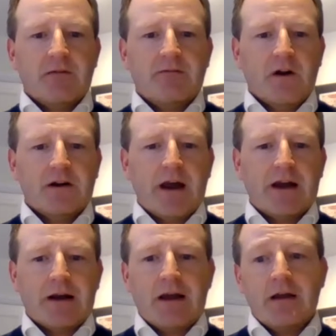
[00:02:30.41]

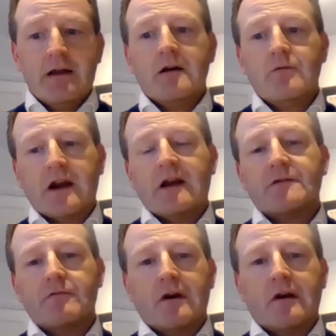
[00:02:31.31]
fundamentally, we're going to have
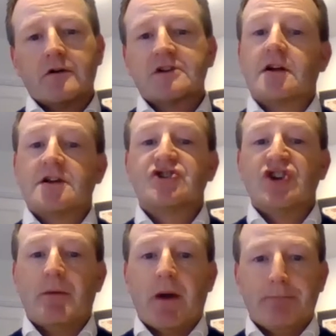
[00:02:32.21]
to run a lot tighter
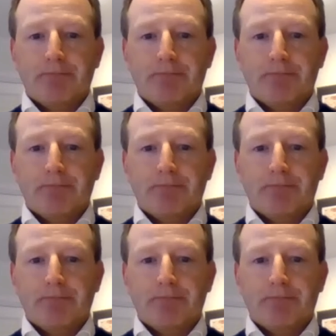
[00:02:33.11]
ship.